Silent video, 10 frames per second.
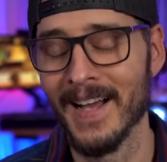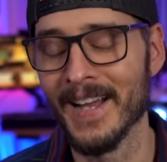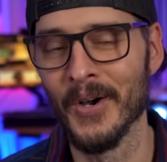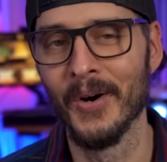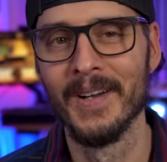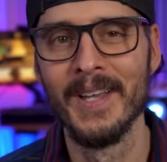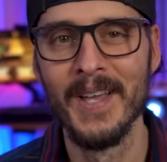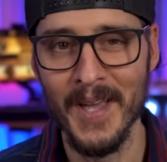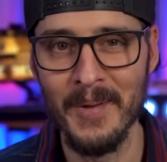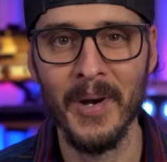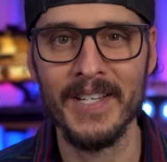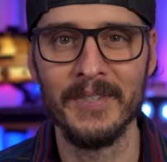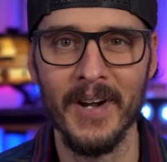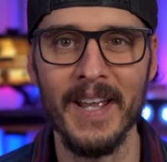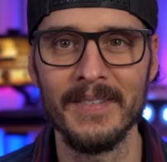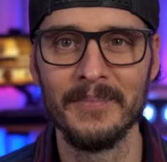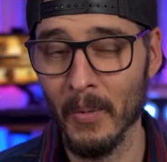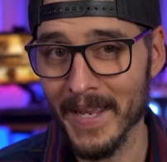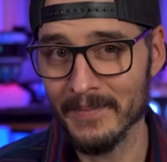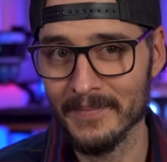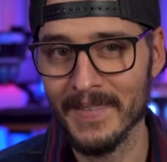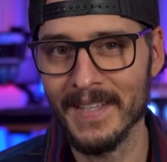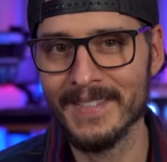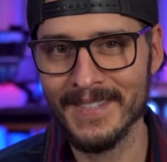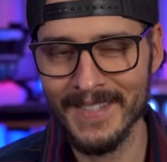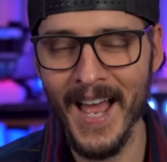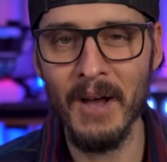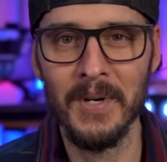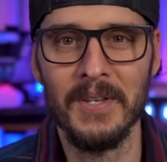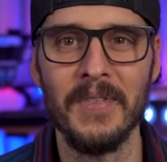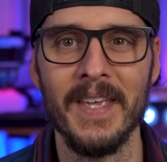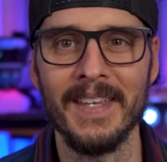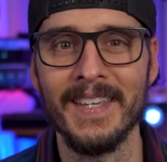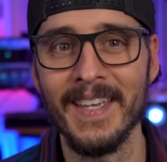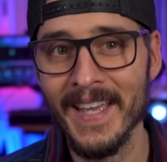I know, impressive, right? Oh wait, it's not what you think.